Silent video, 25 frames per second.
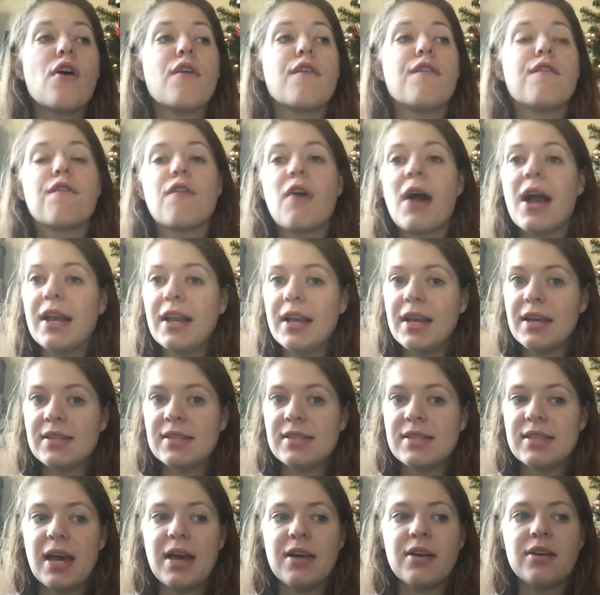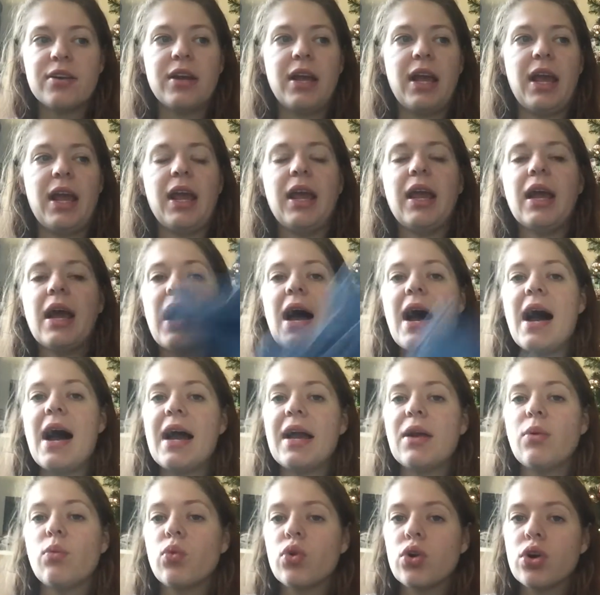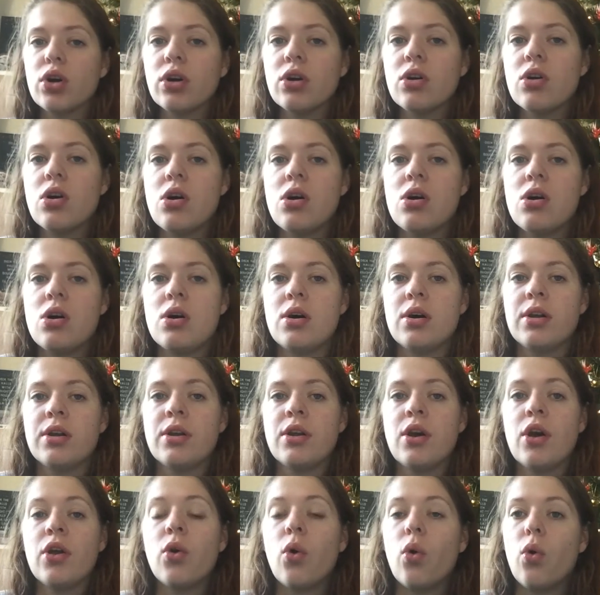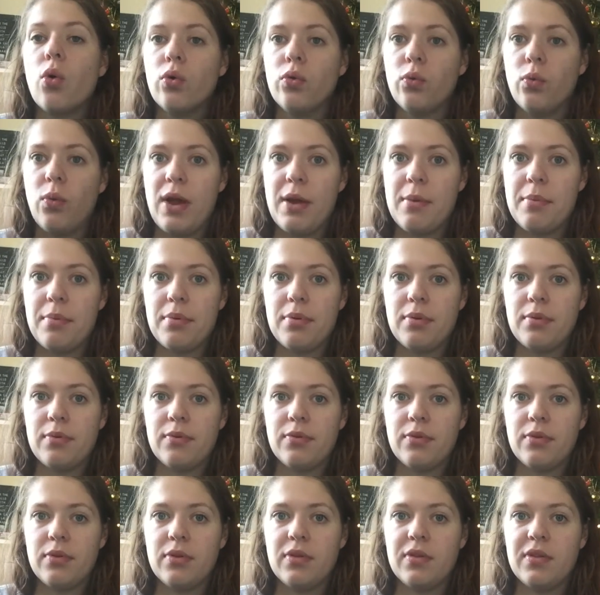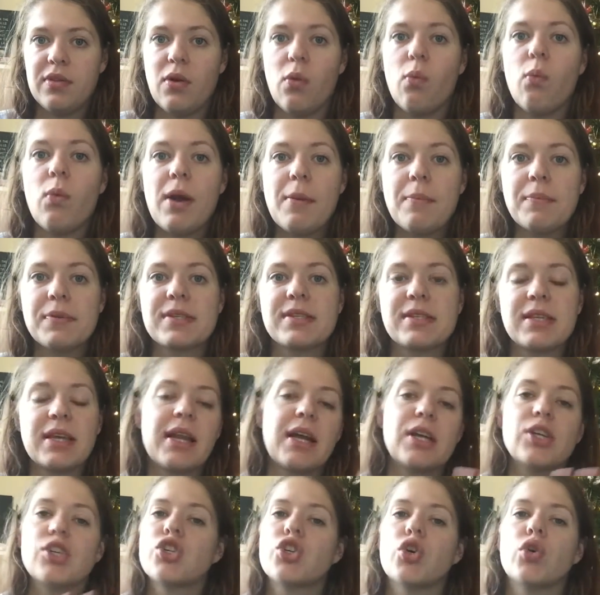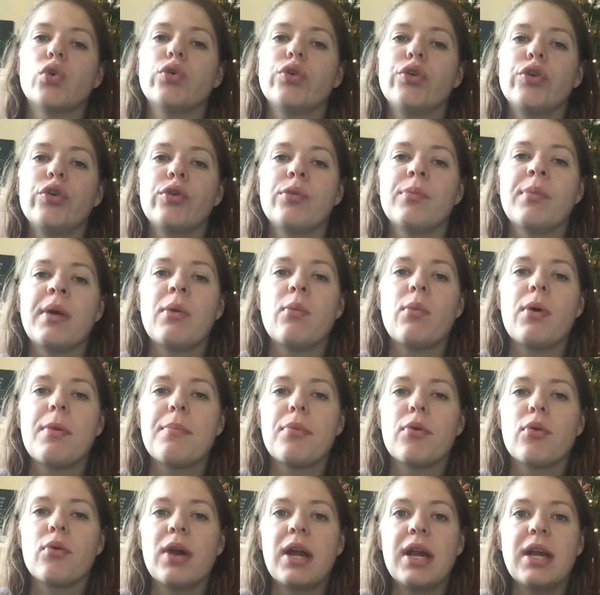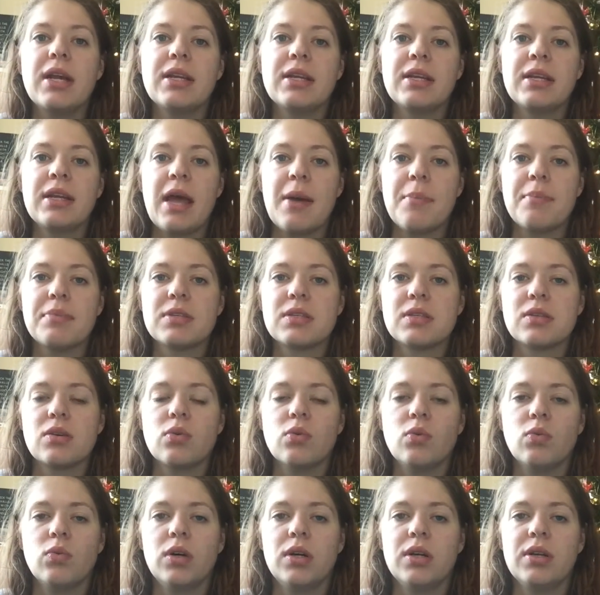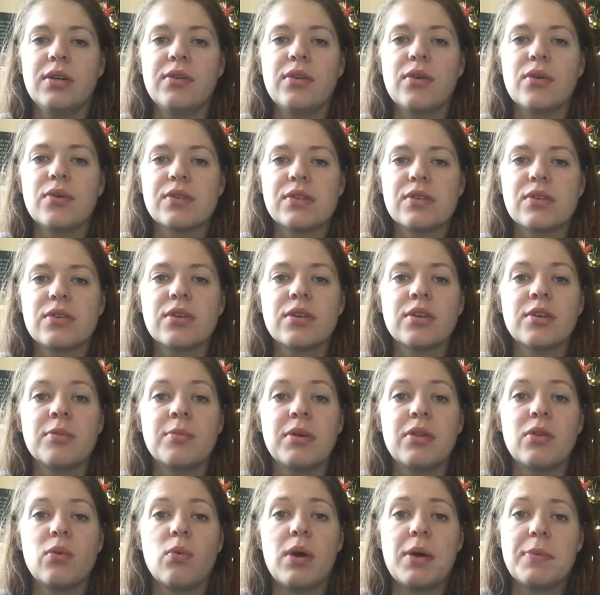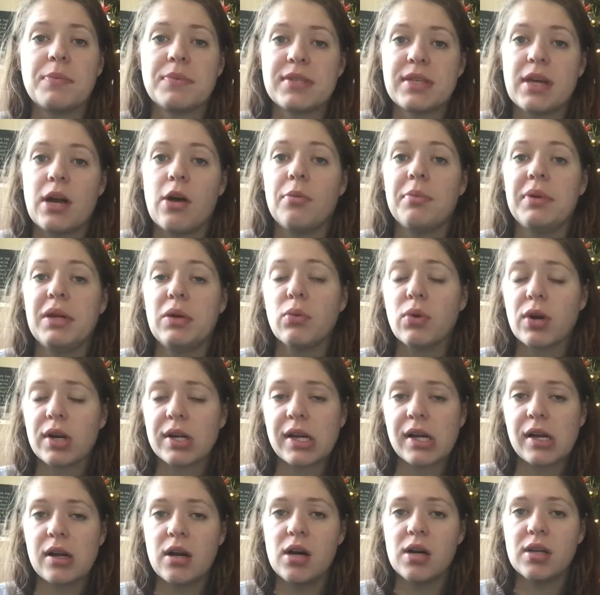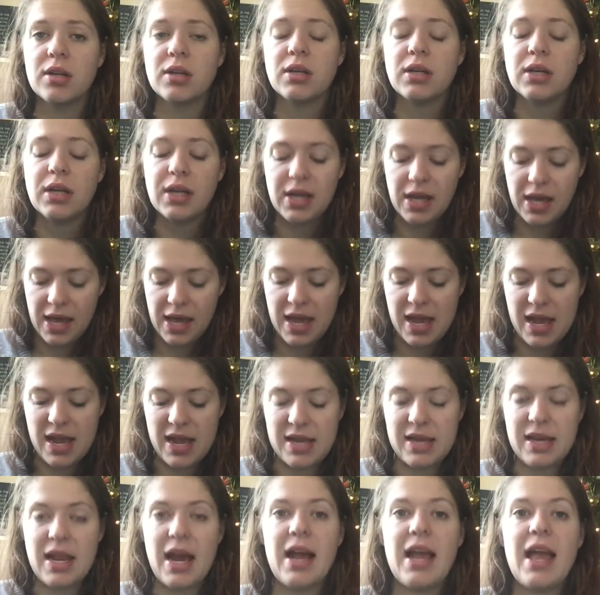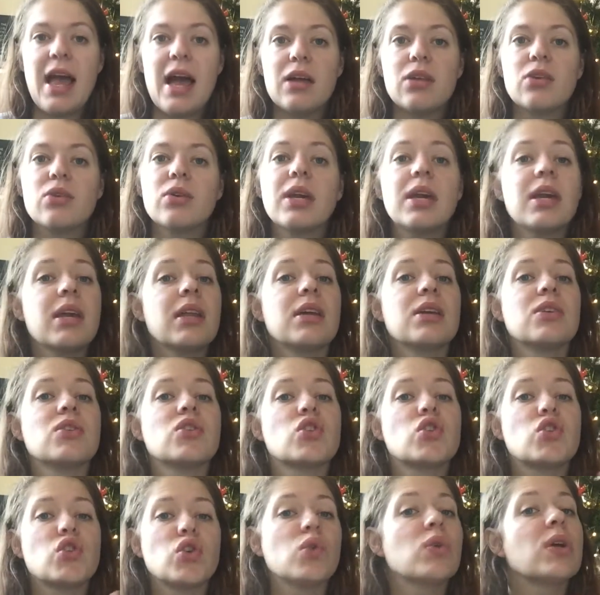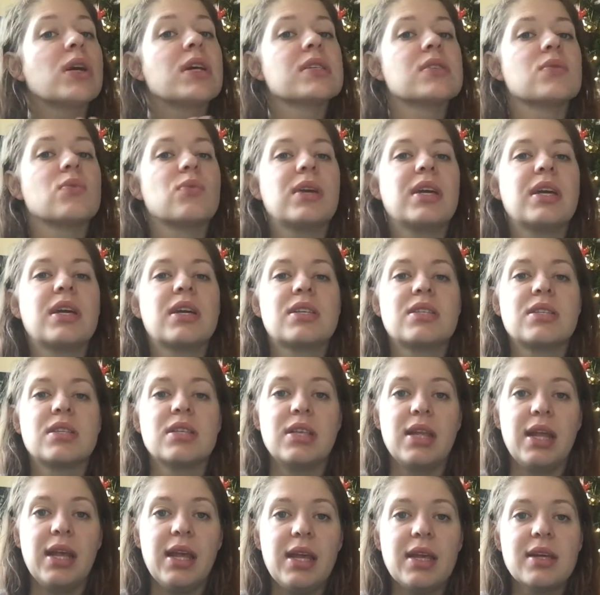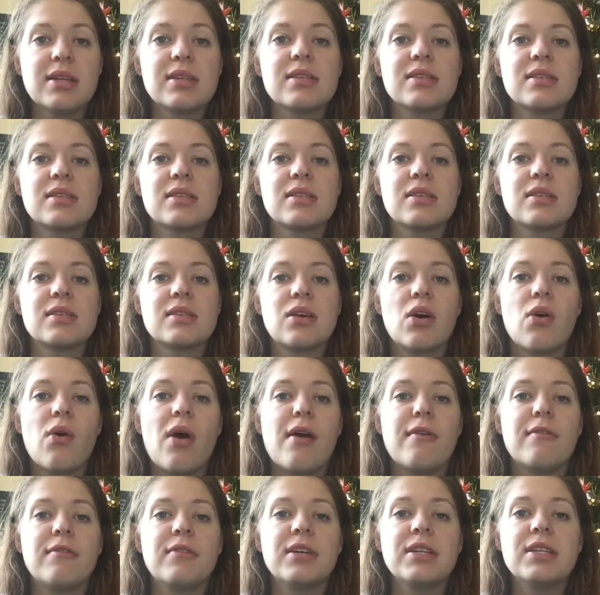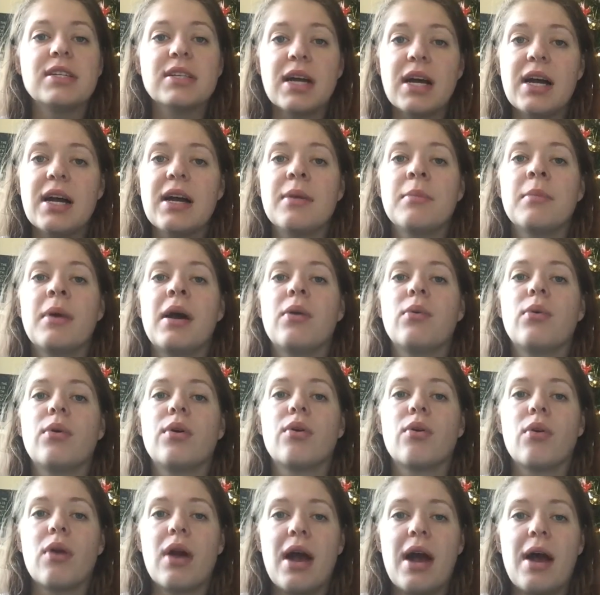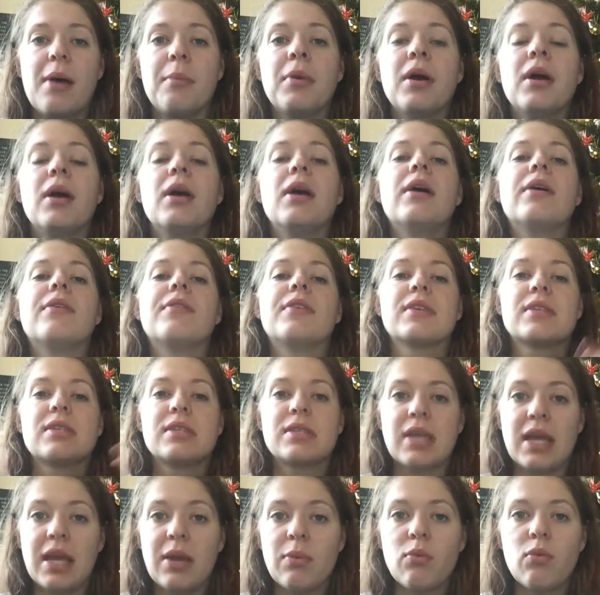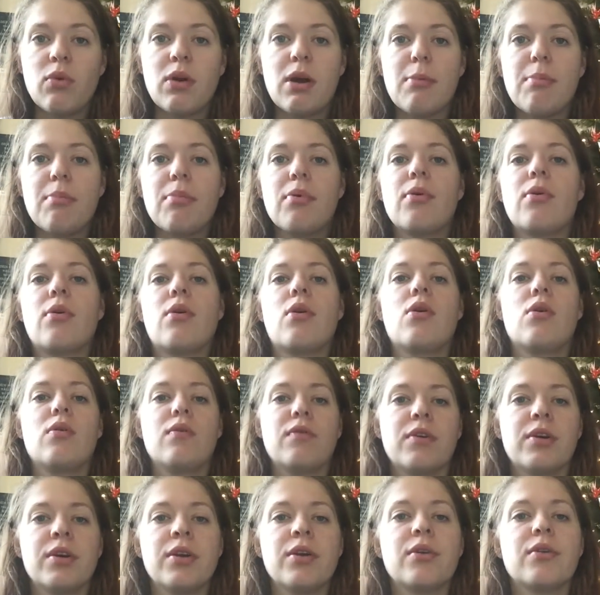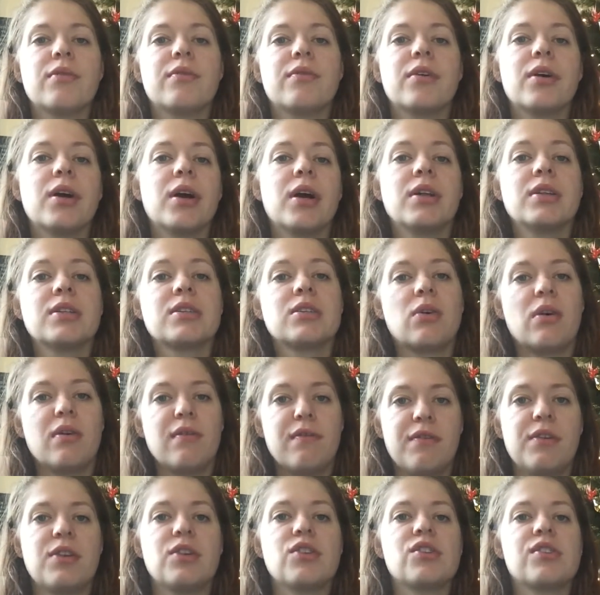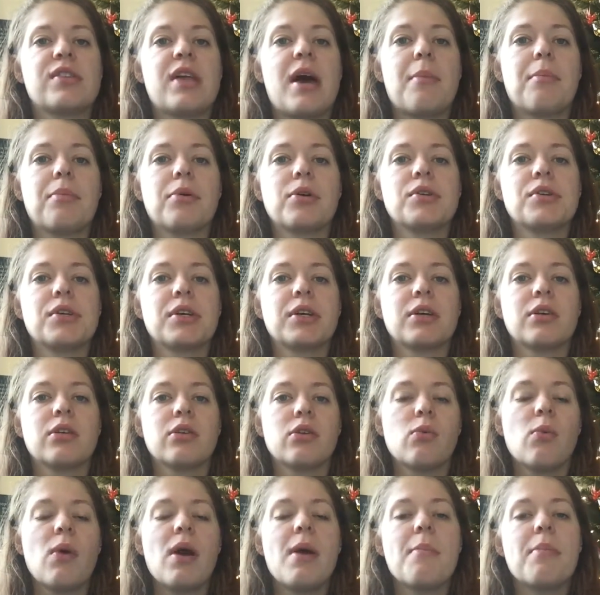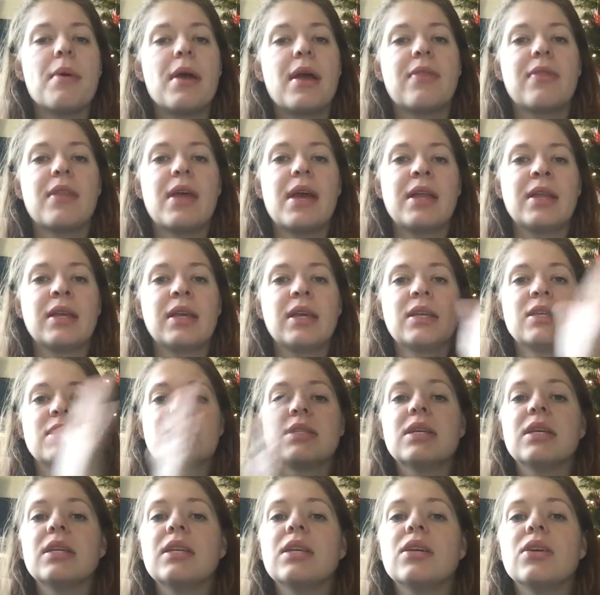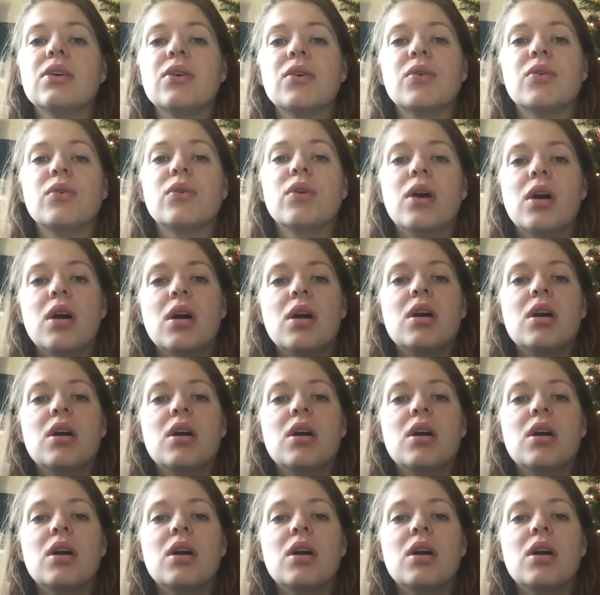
Friday and Saturday, I work on an old whip. The whips that I showed you, my whip parade in episode 1, those are going to be the whips I'll be working on. And I allocated 2 days a week to these, so every time I will grab the same whip over and over until I finish that particular whip, and then continue